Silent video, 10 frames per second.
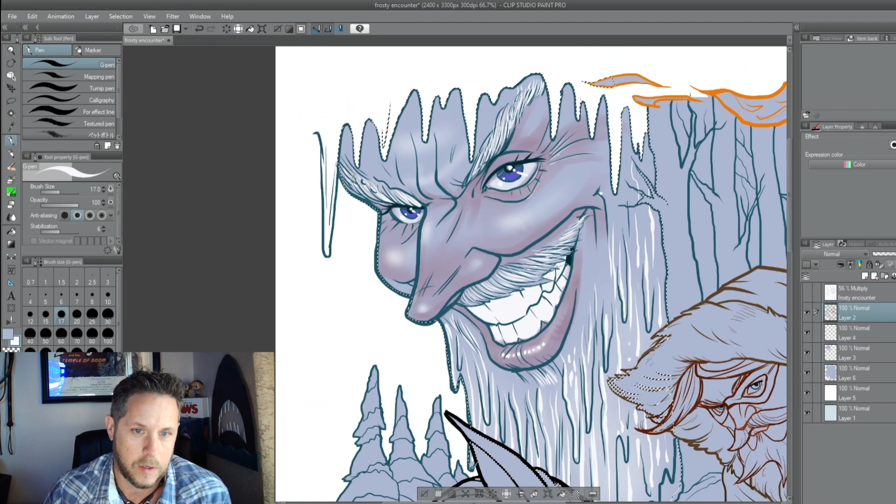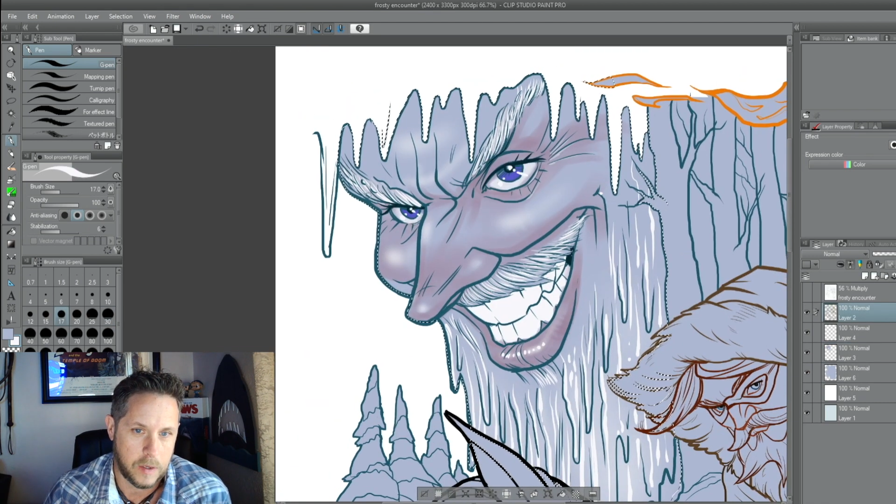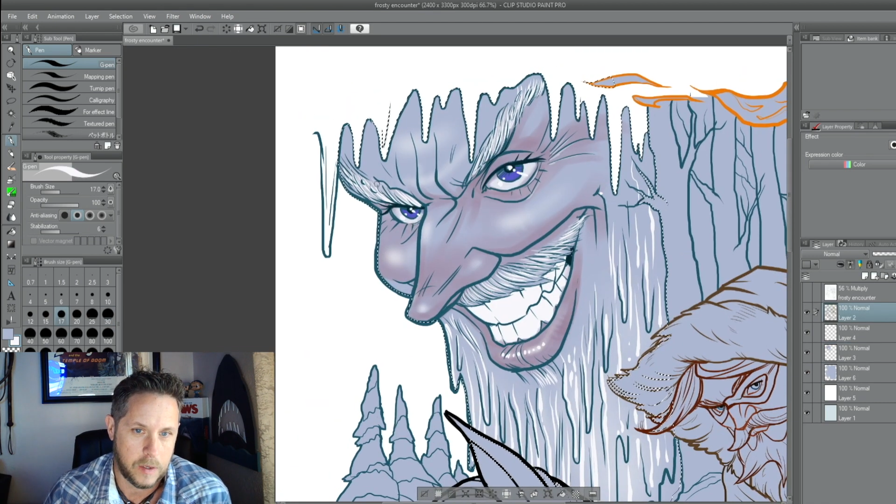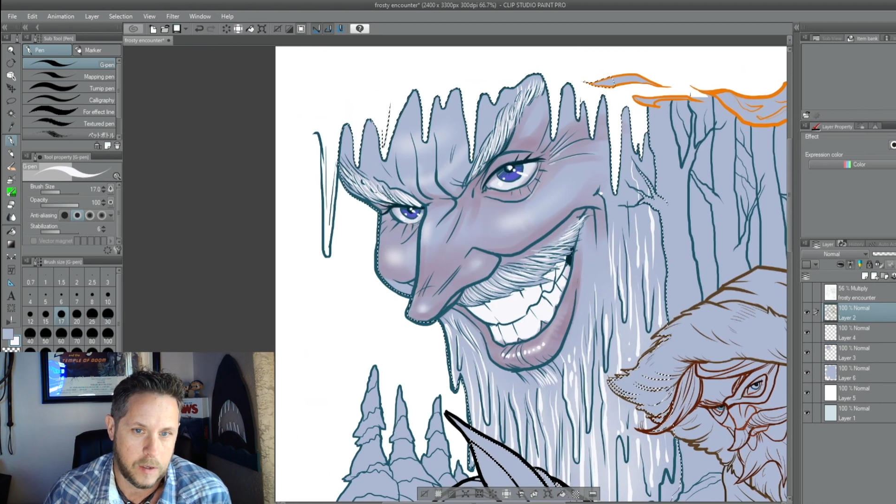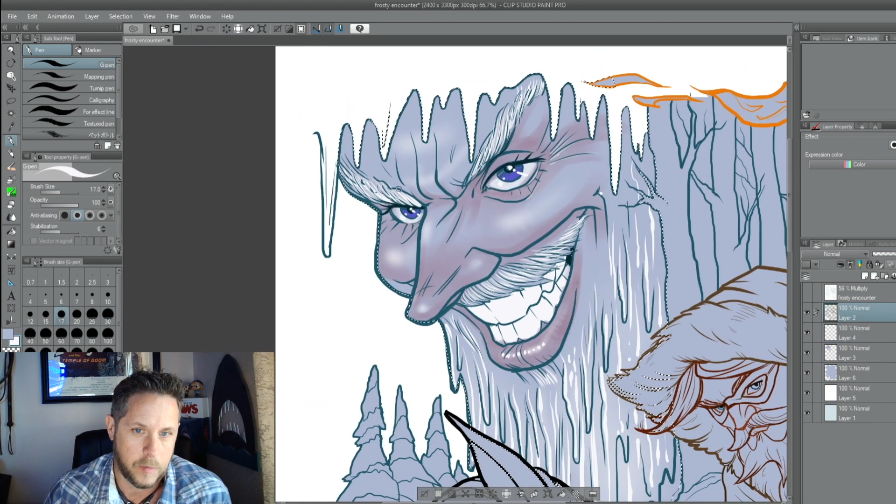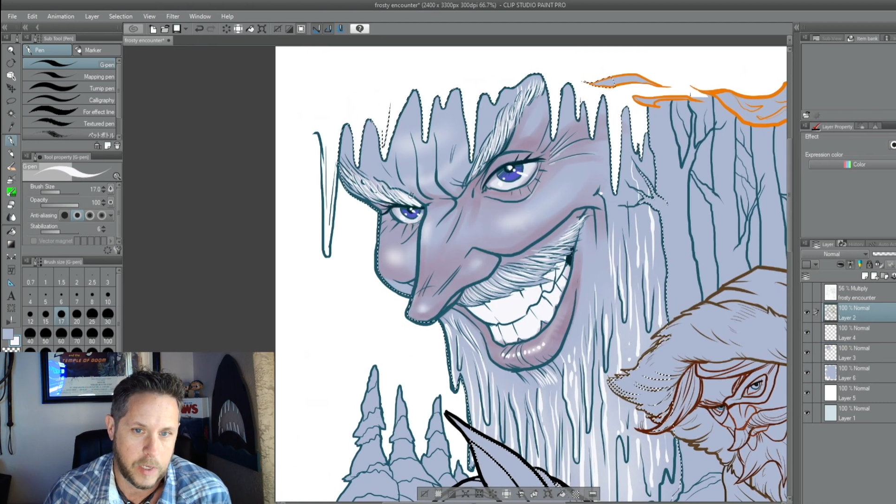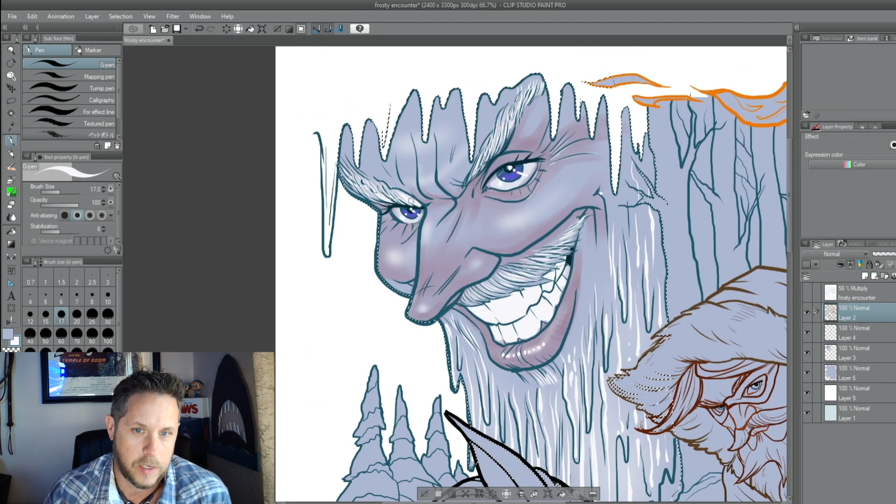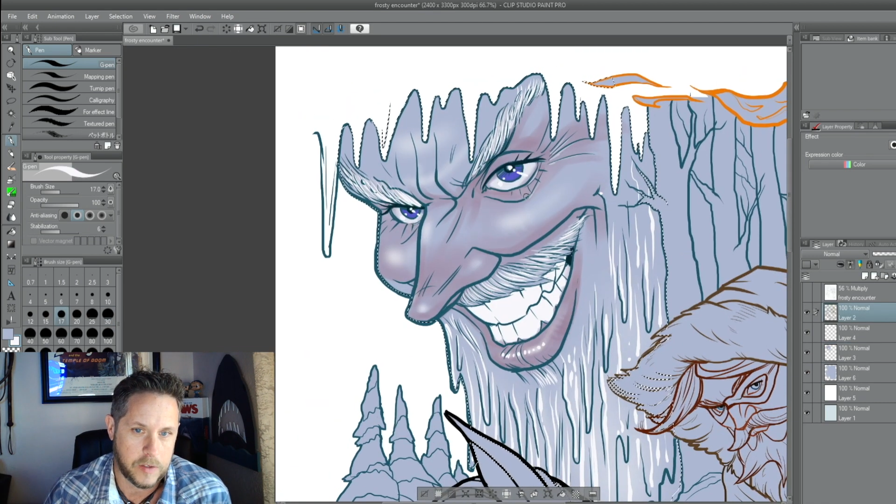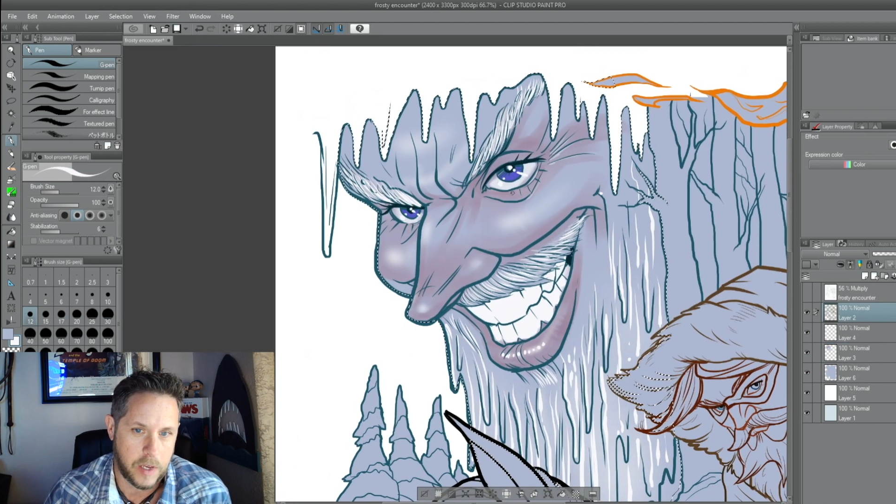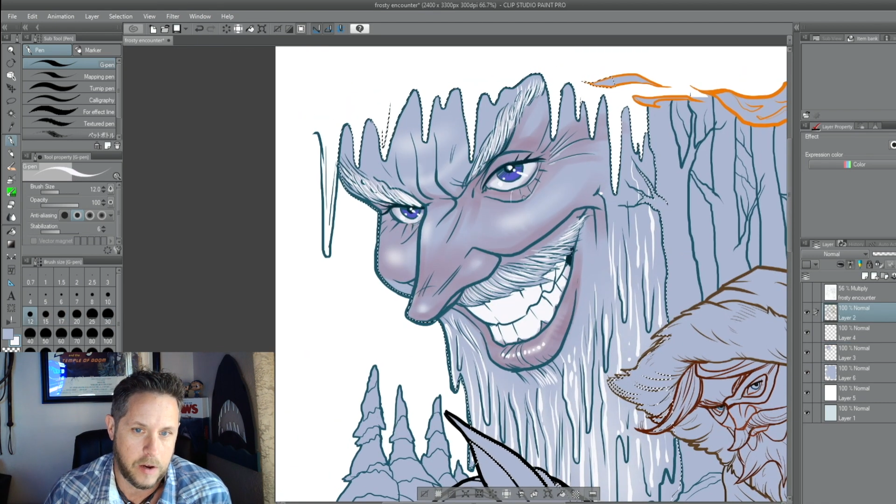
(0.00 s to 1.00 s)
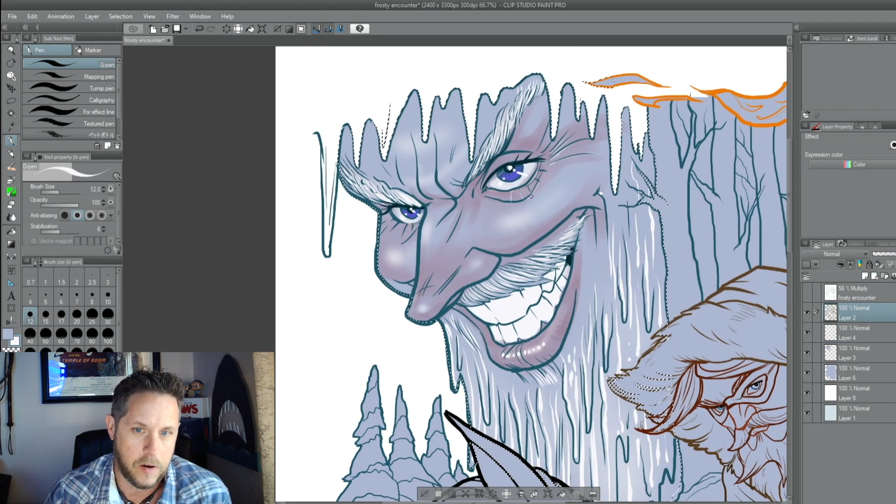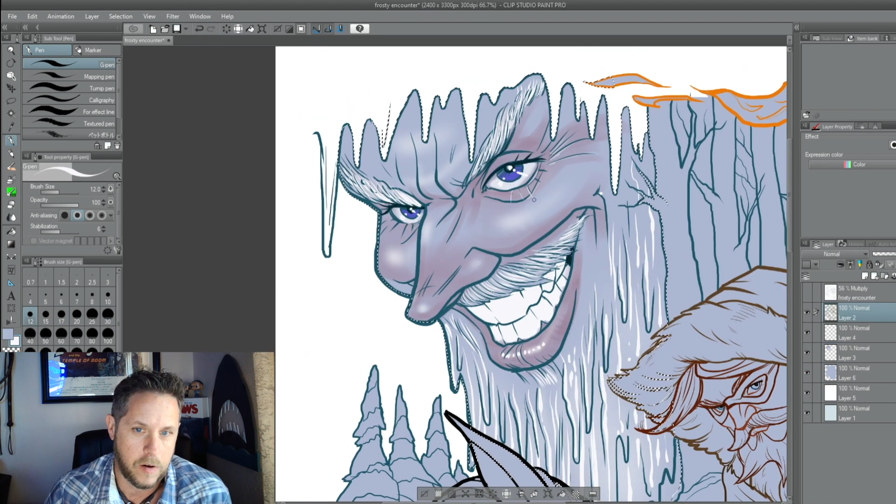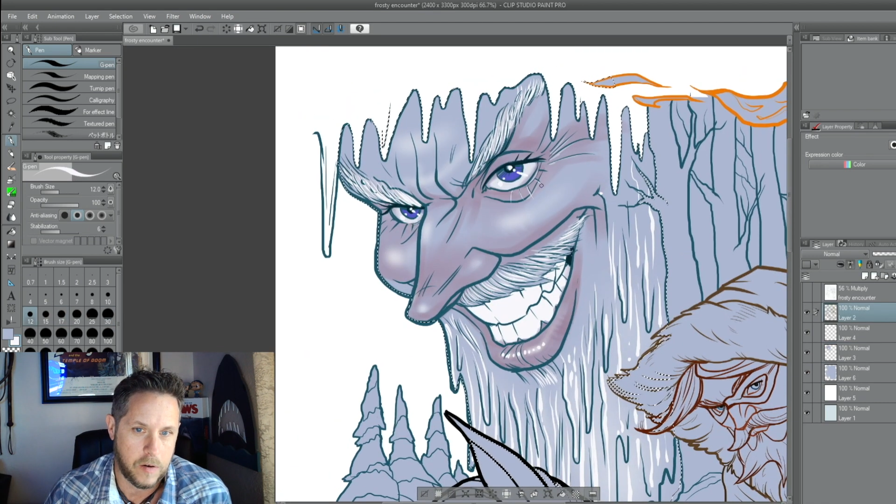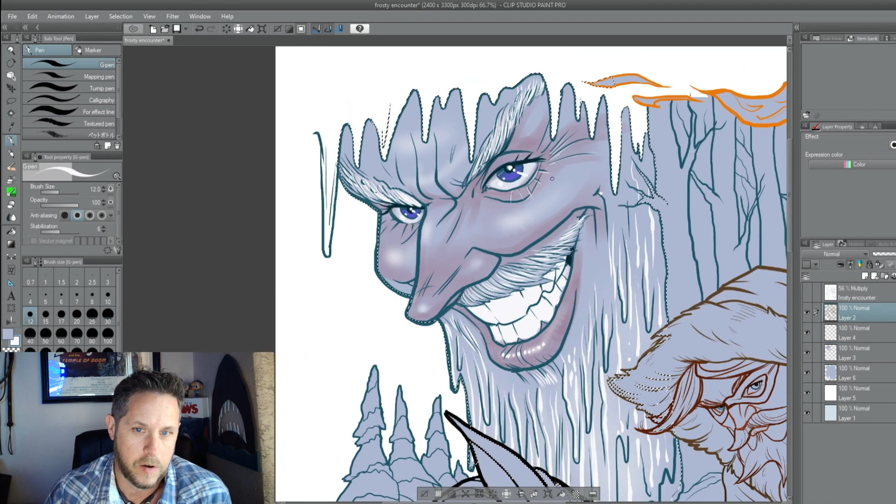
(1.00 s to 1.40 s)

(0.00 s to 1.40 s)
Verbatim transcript: and his hair,